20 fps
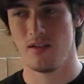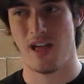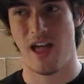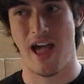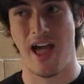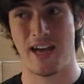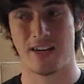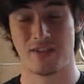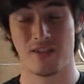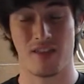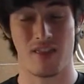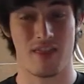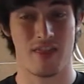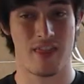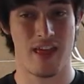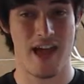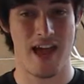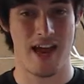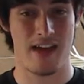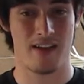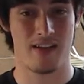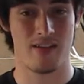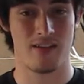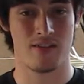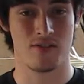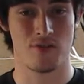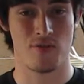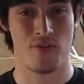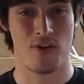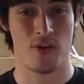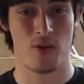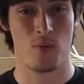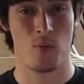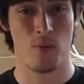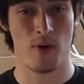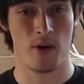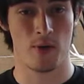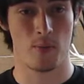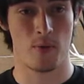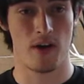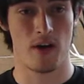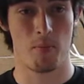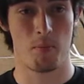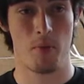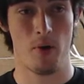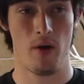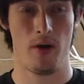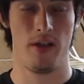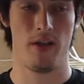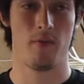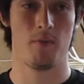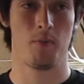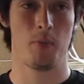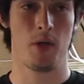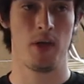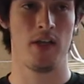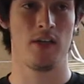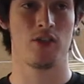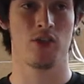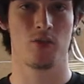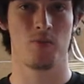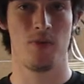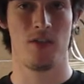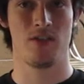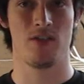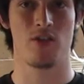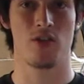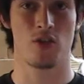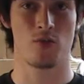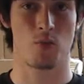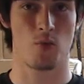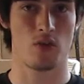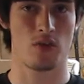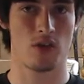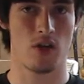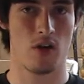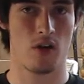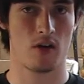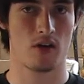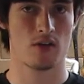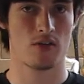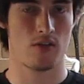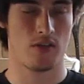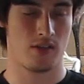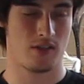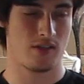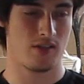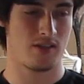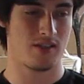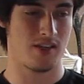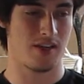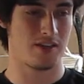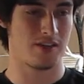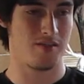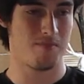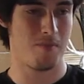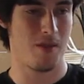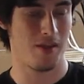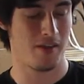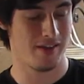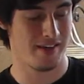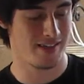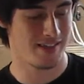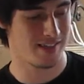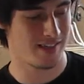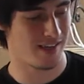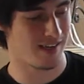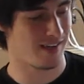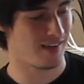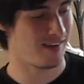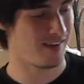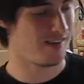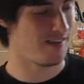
Actually, that is a very weird way to put it, but it just means that there's more dark, so it's essentially melanistic.